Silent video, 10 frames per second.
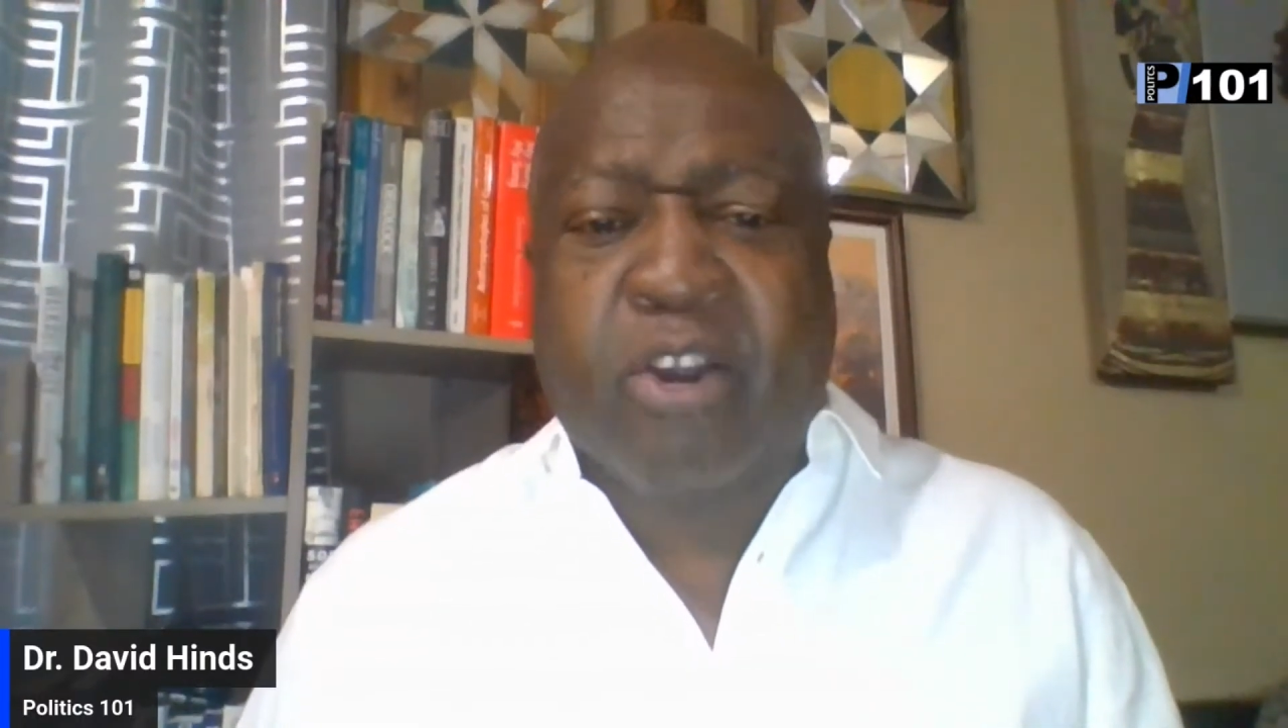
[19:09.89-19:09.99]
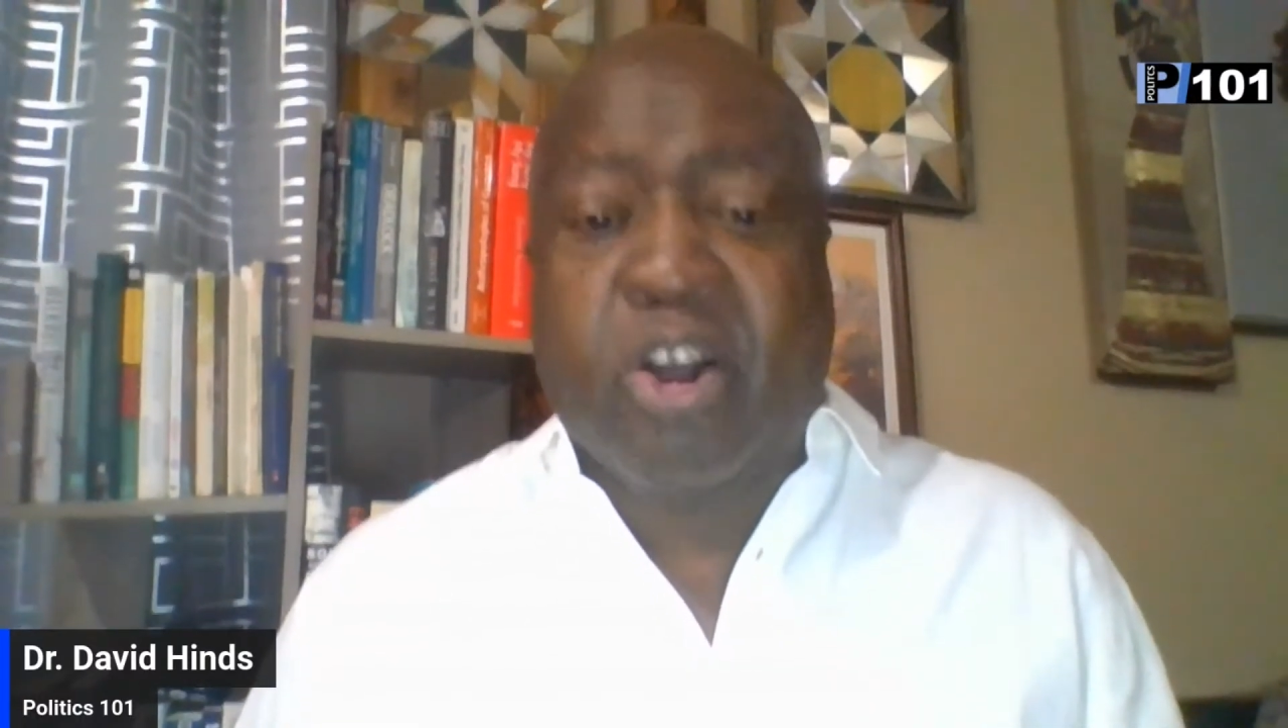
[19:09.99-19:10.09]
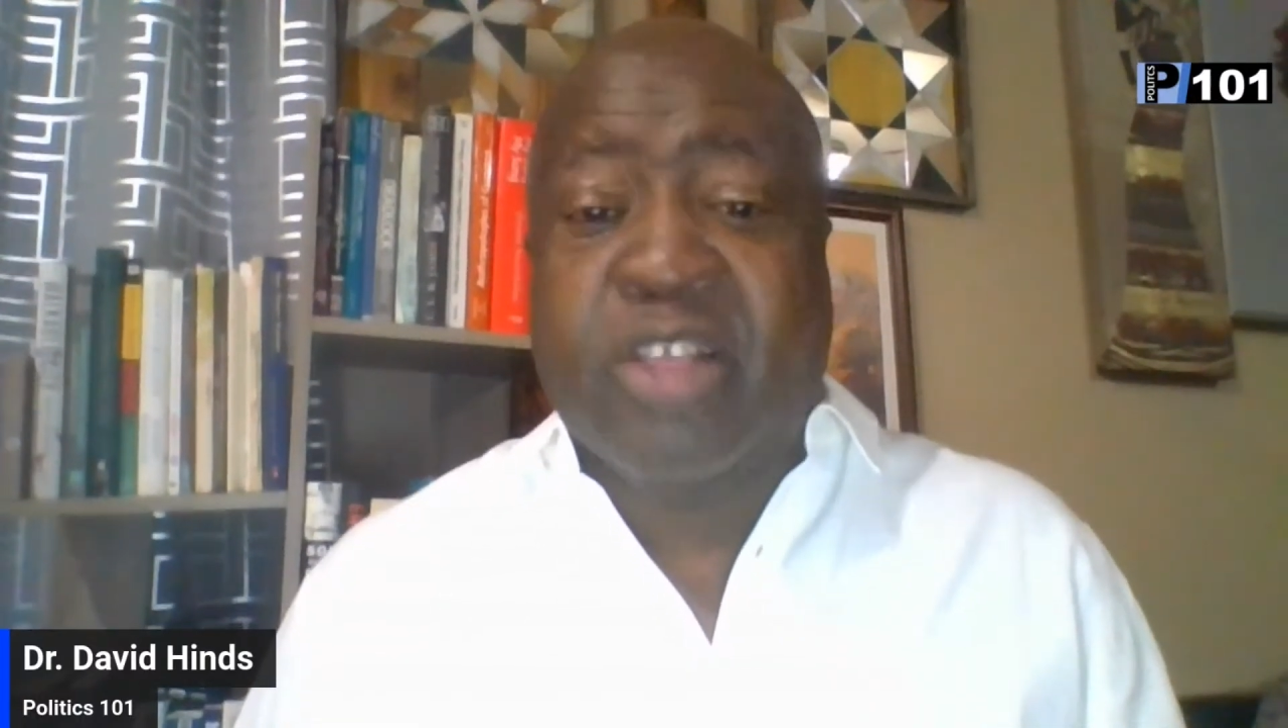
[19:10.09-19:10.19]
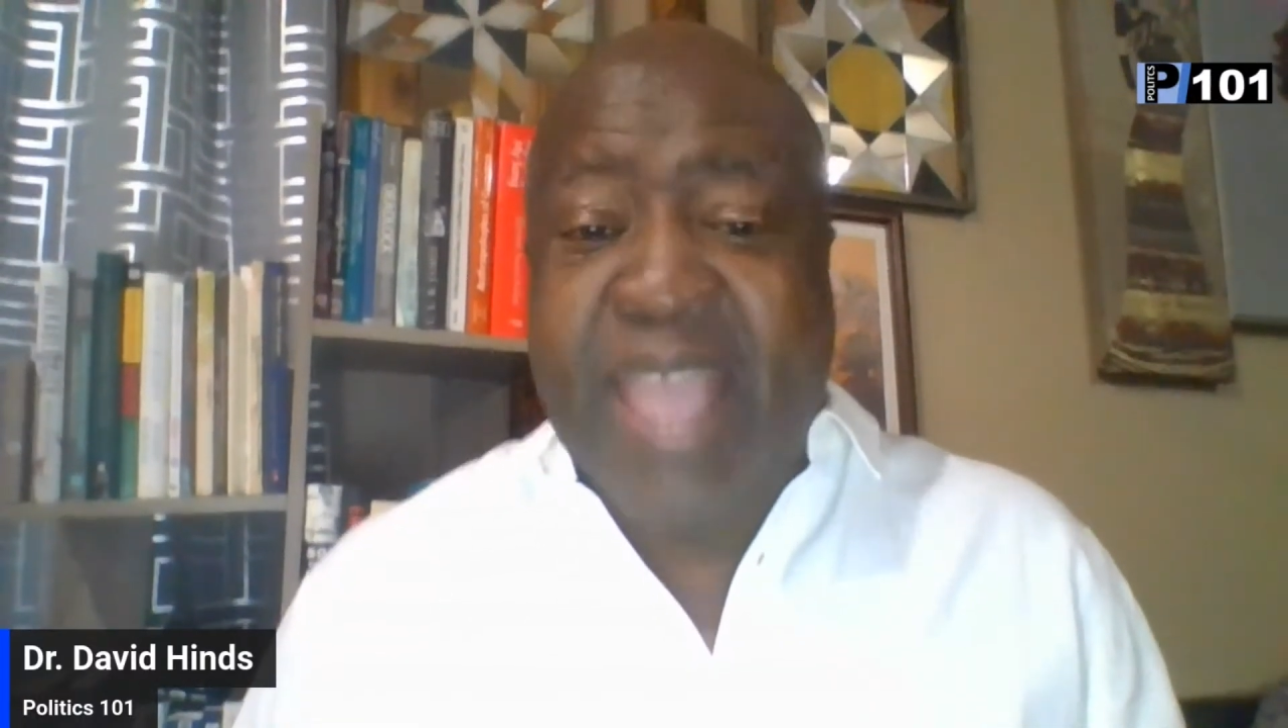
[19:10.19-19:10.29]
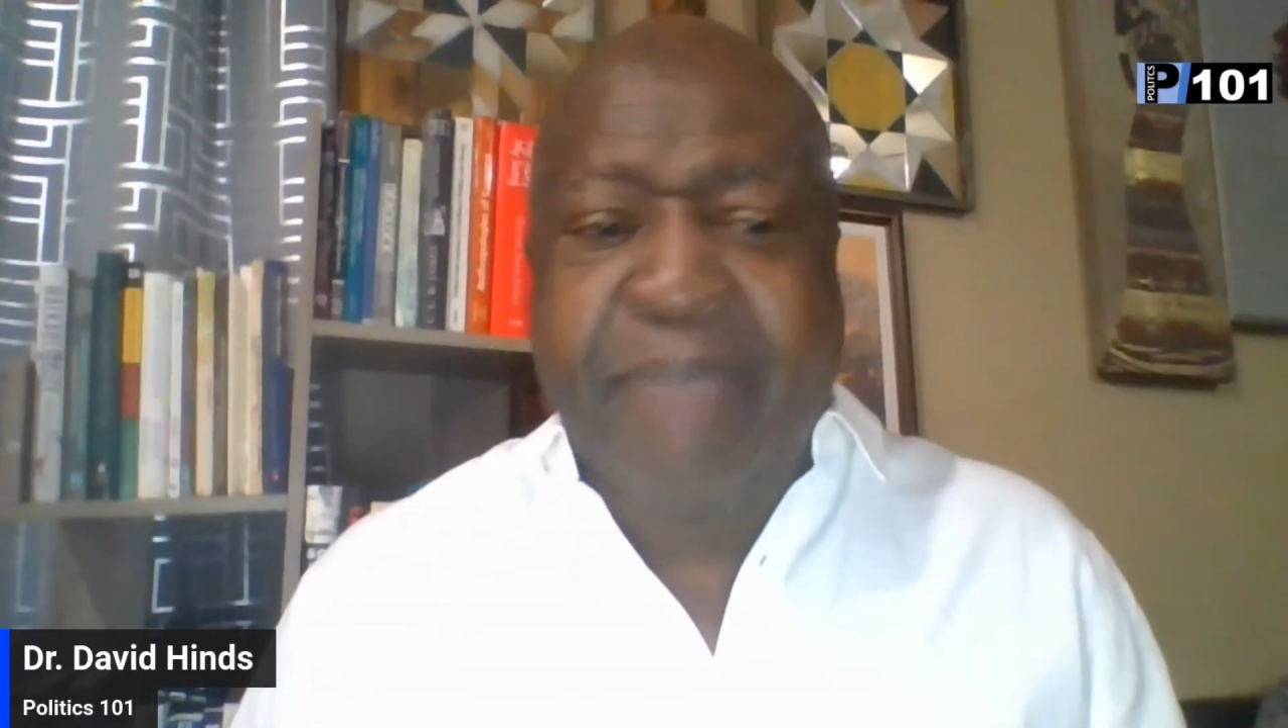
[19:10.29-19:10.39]

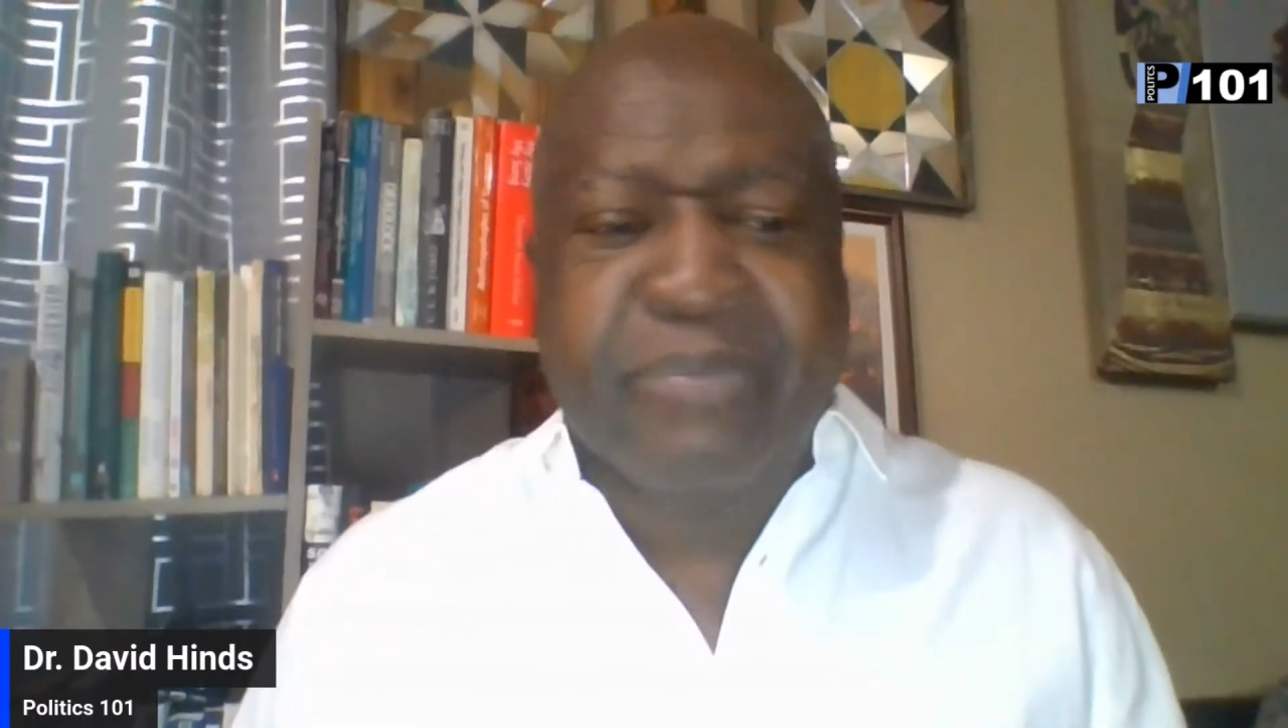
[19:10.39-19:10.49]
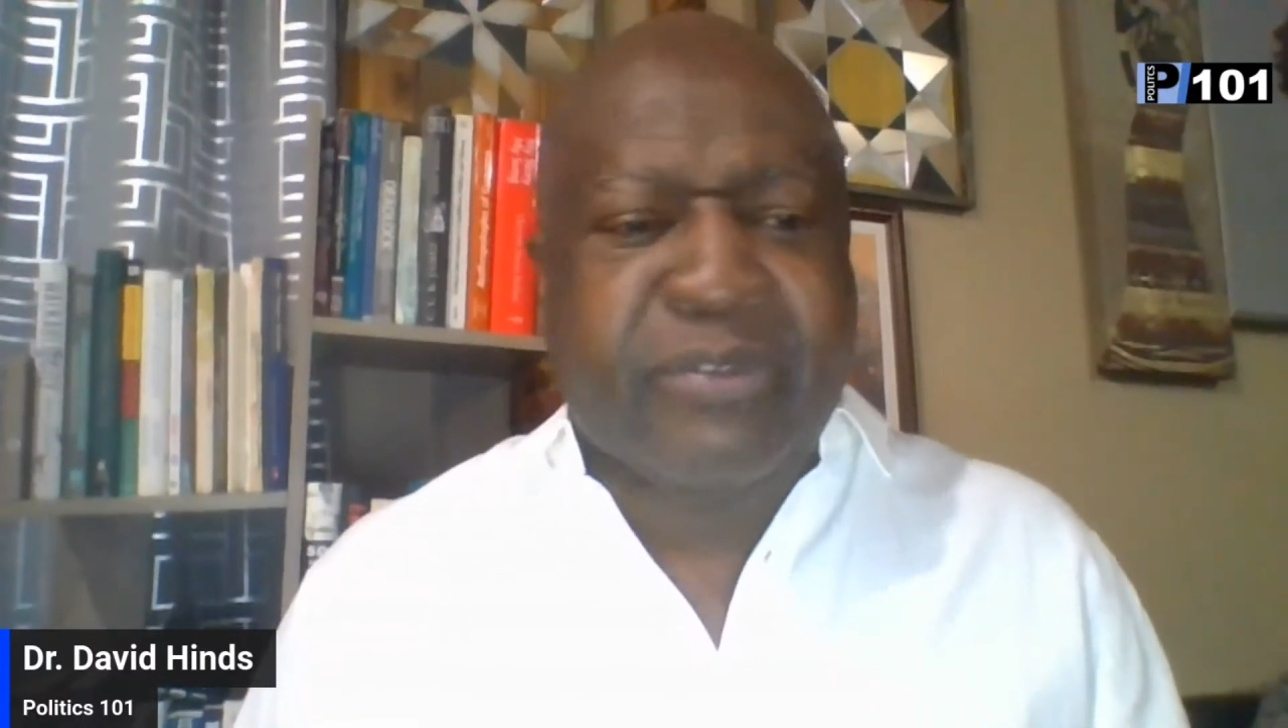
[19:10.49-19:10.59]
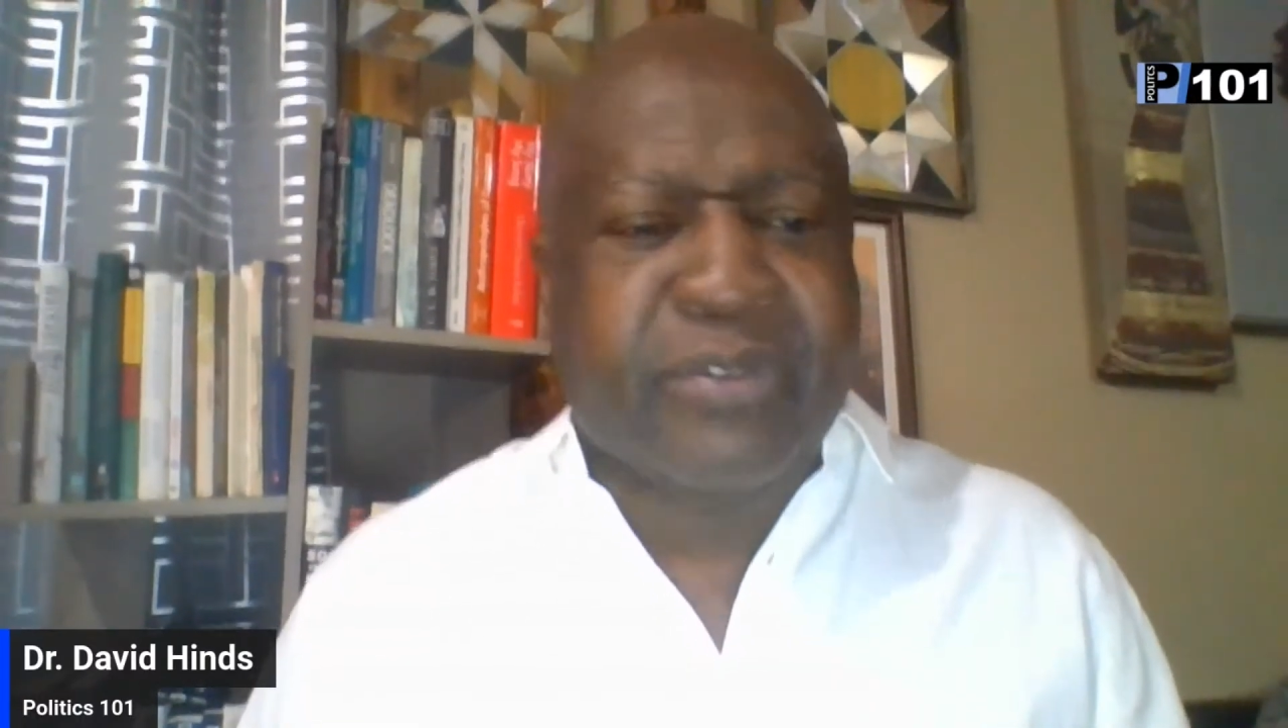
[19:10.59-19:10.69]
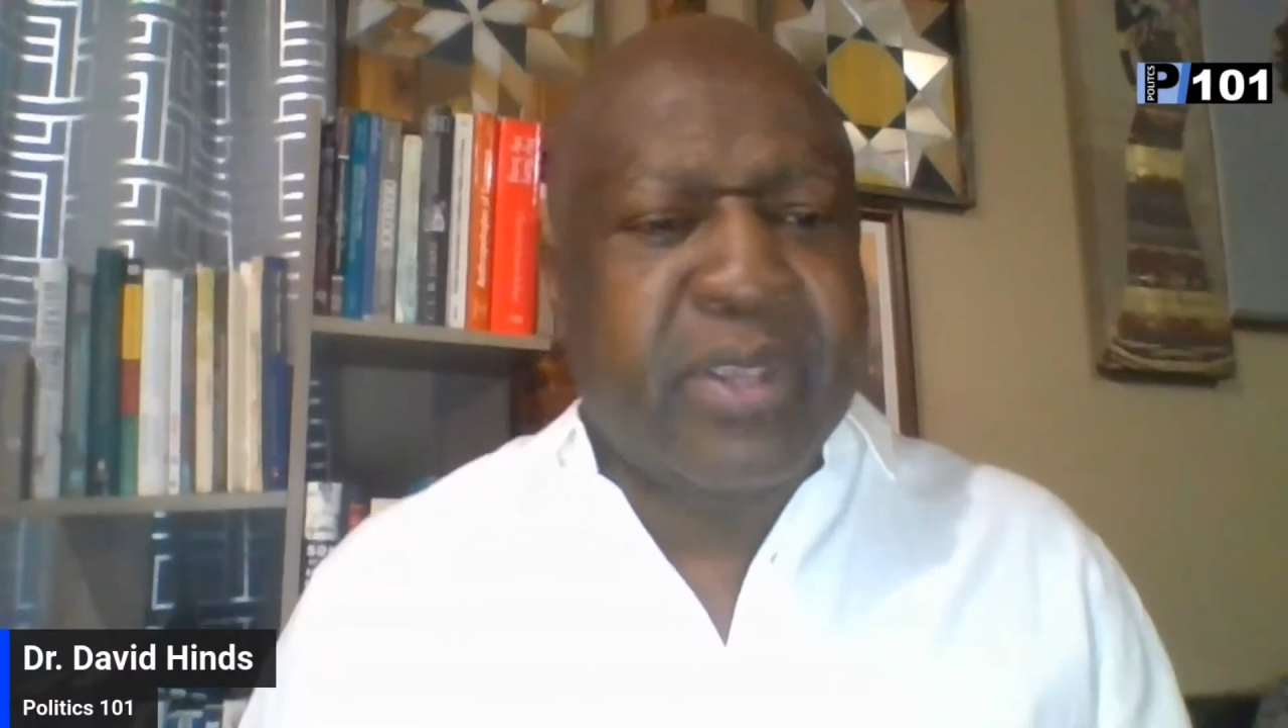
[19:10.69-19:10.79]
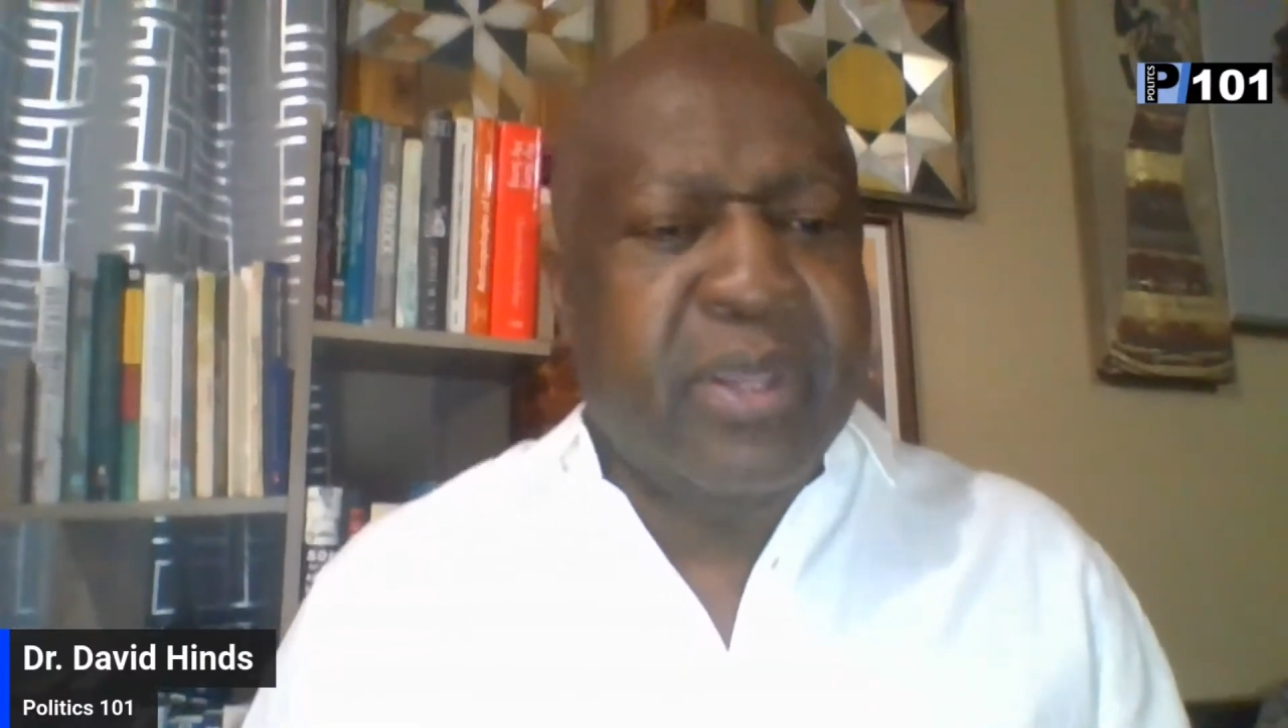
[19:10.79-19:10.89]

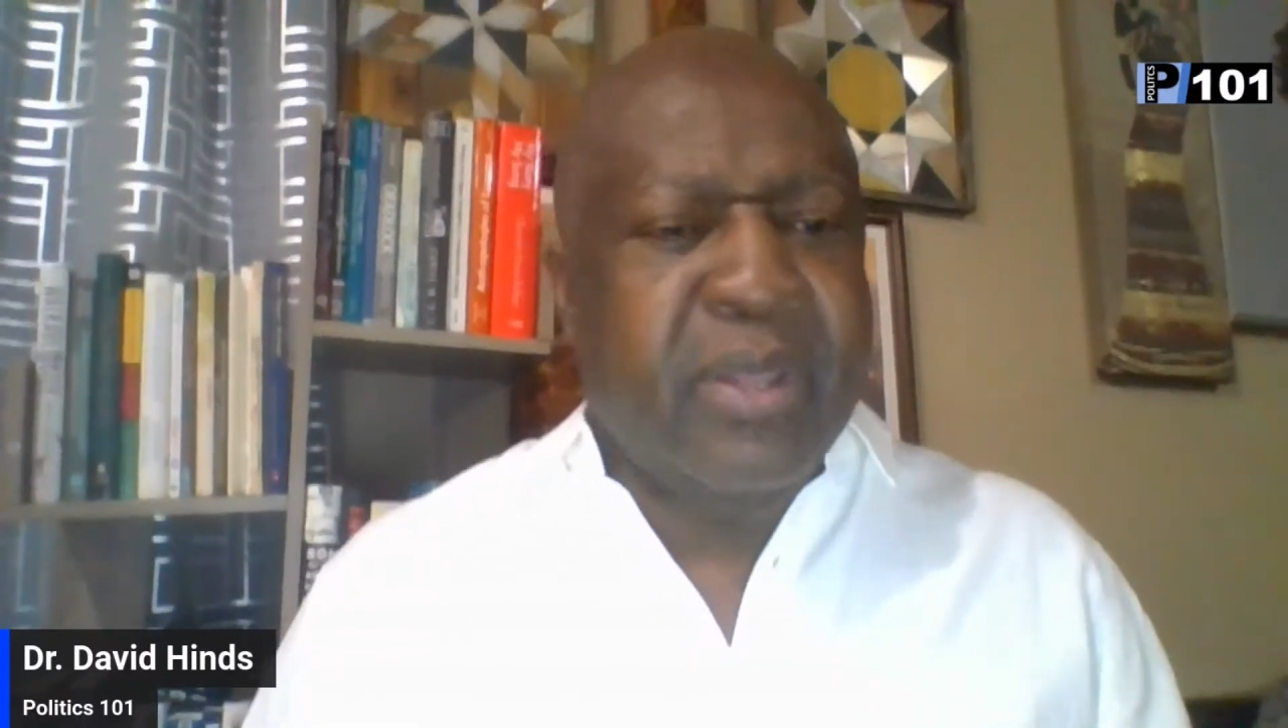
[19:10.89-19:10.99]
condemns